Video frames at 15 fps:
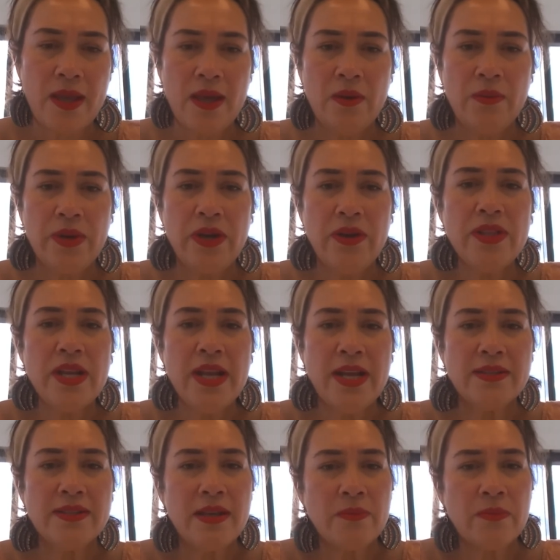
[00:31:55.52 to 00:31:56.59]
We know that
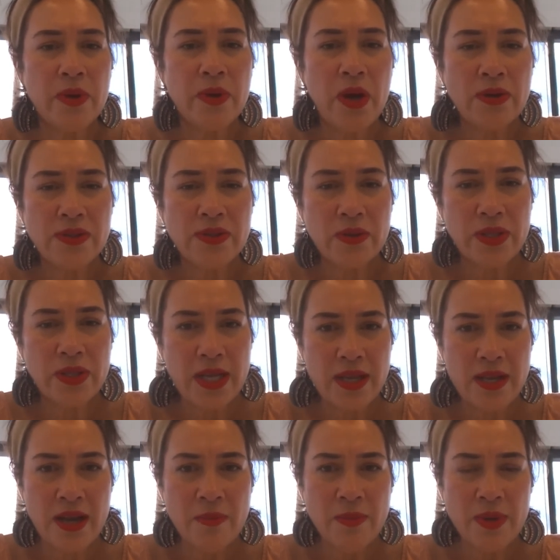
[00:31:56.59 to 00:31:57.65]
household
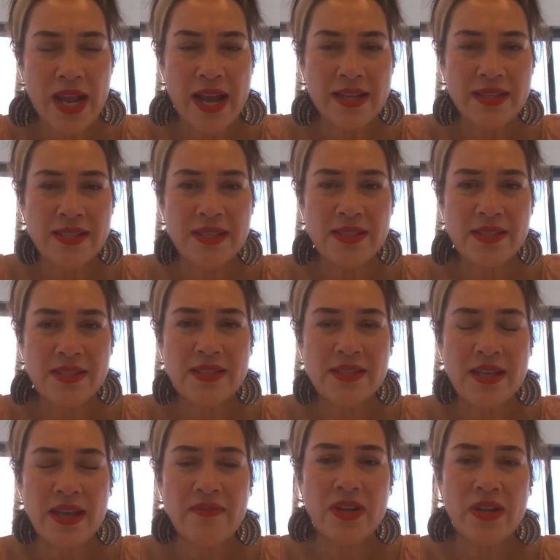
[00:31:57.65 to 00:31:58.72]
income and access to
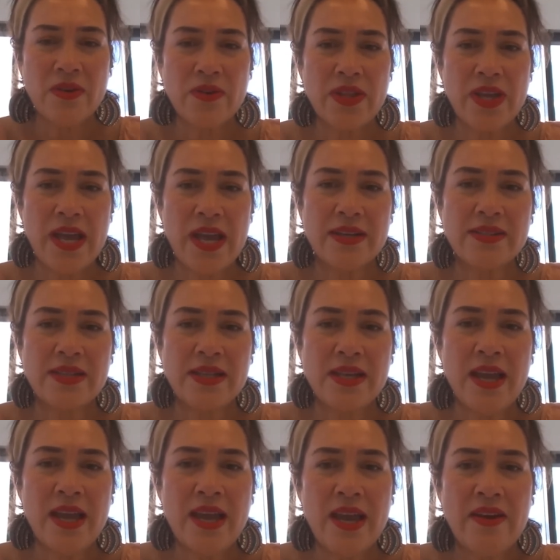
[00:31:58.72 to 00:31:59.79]
safe and healthy housing
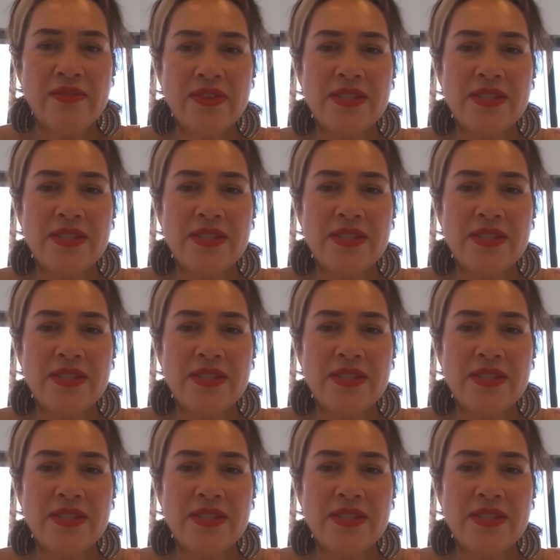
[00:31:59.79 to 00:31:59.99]
have a